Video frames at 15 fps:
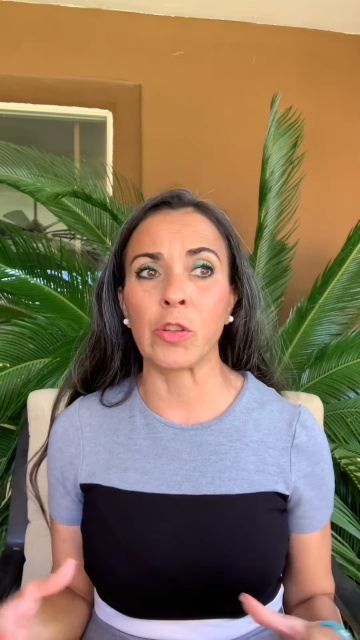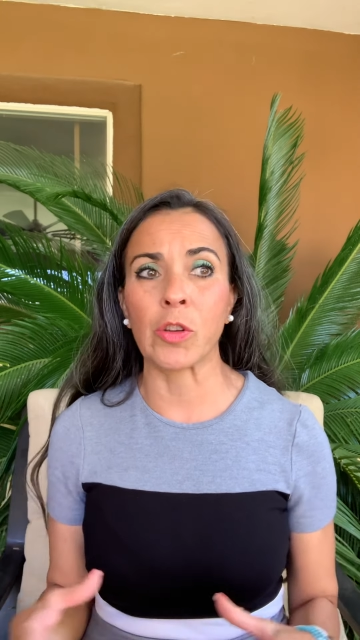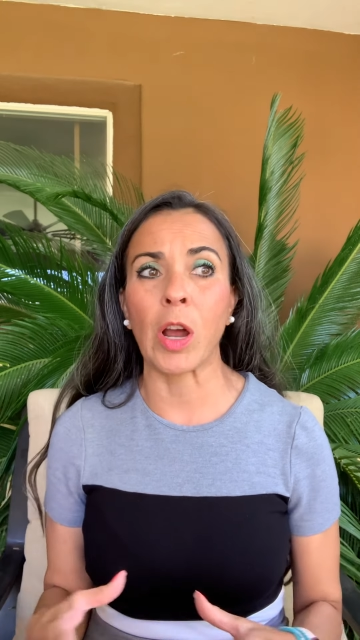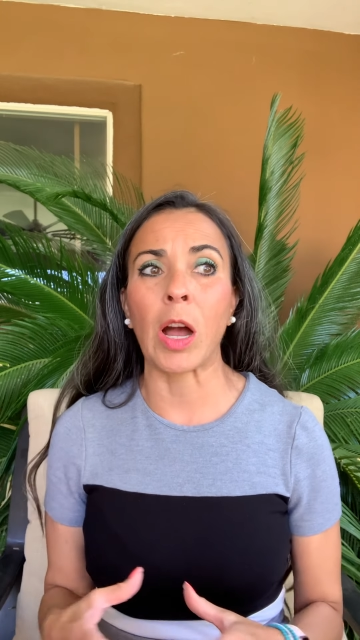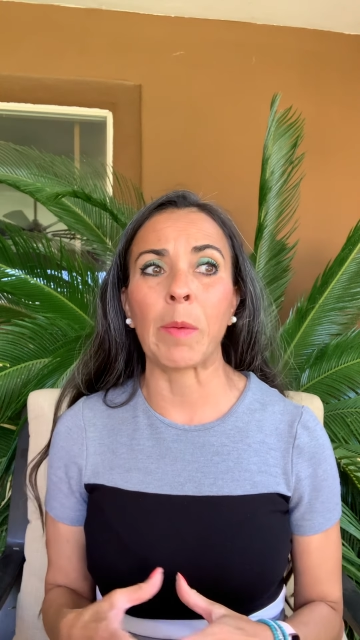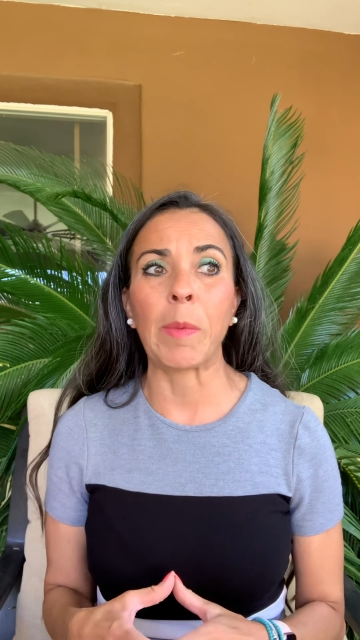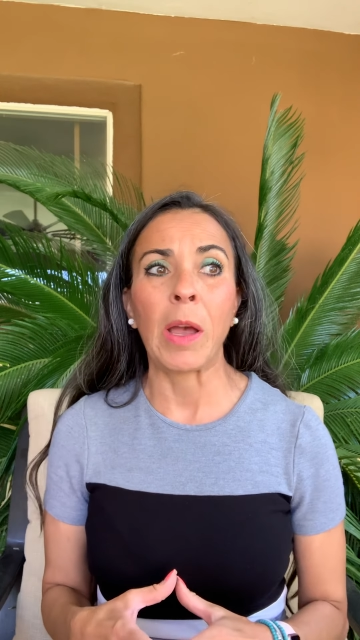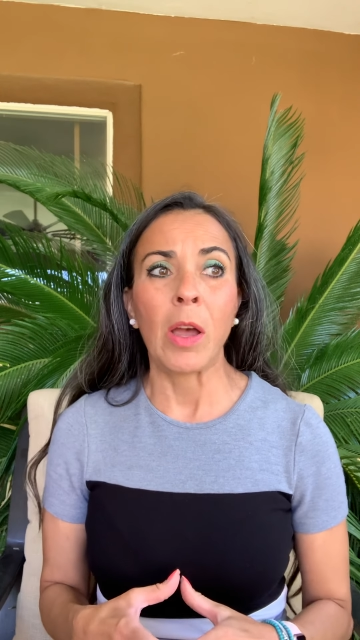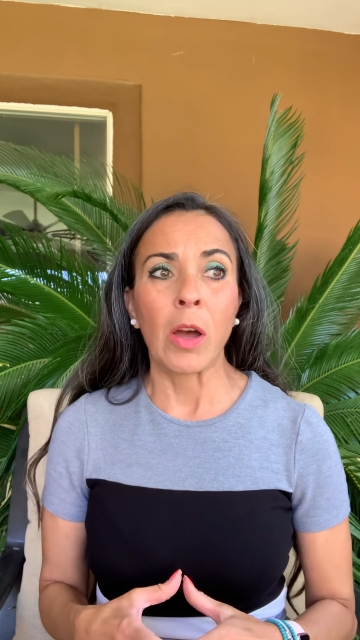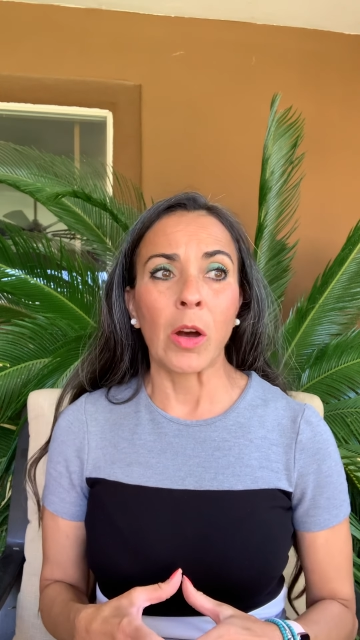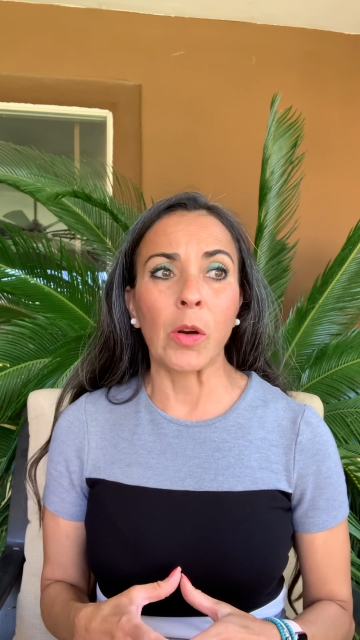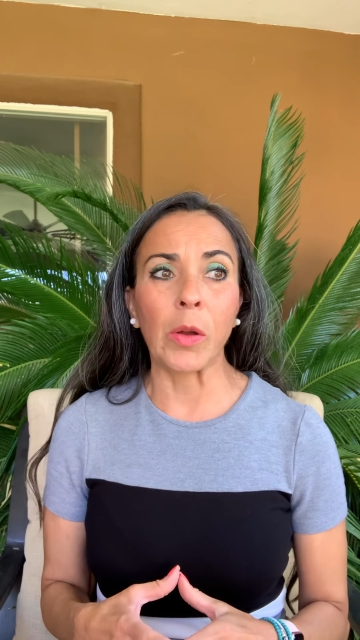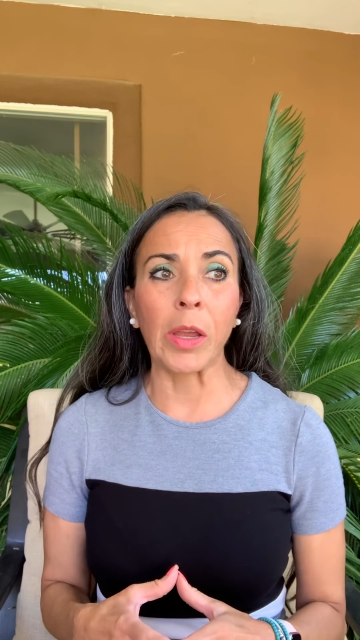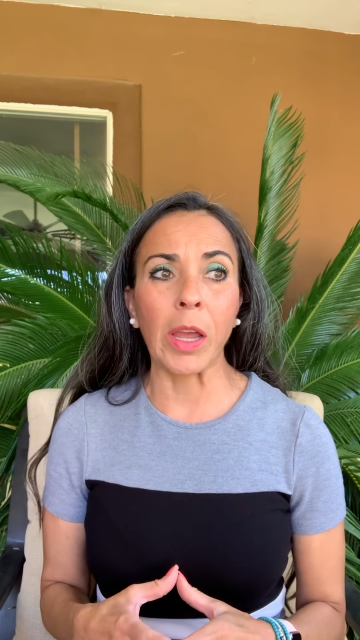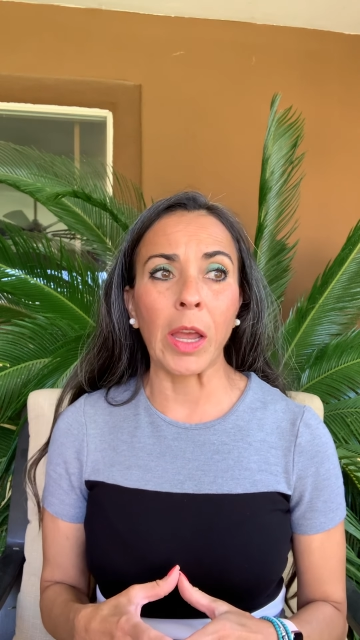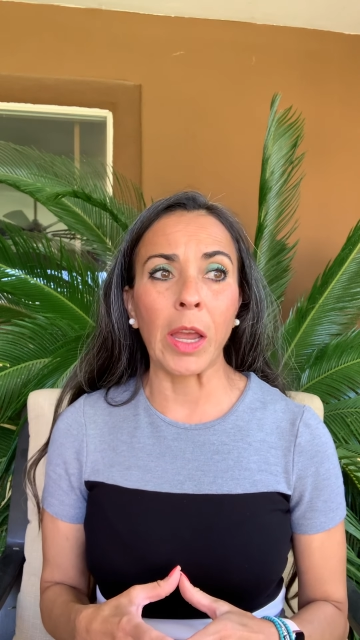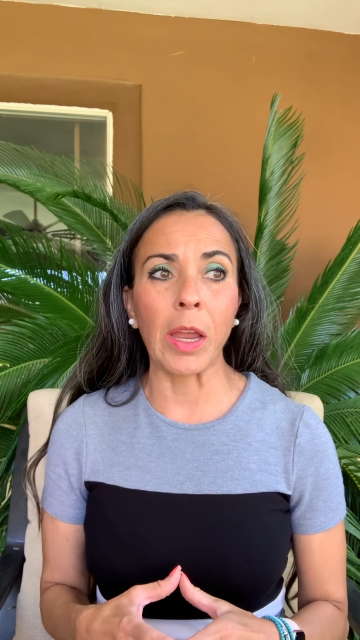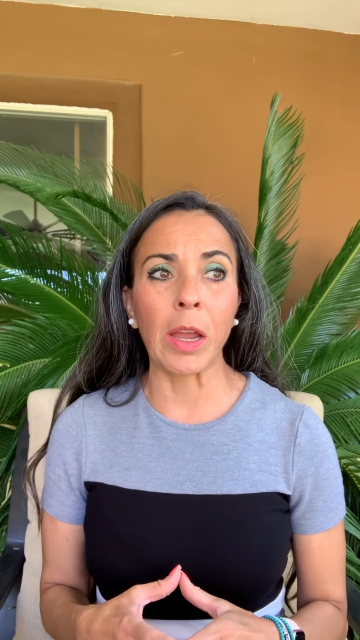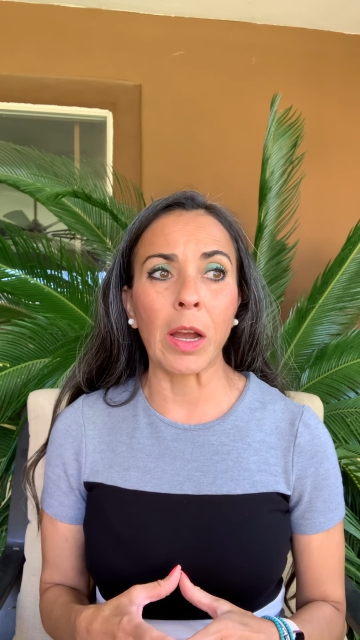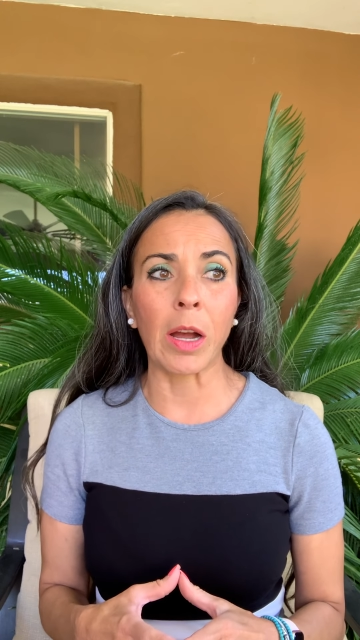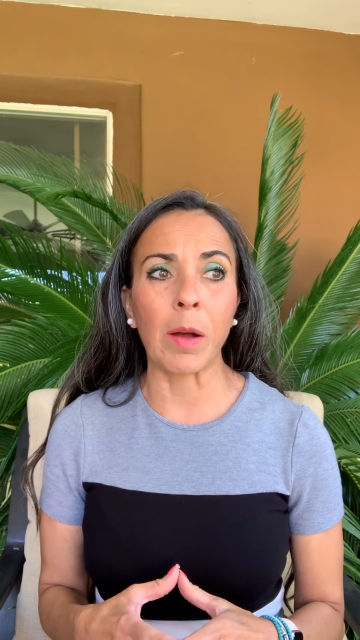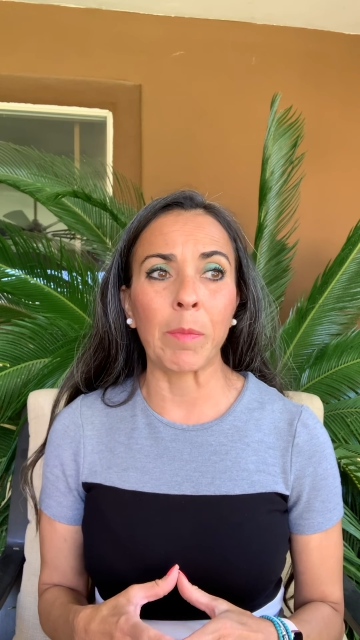job, okay?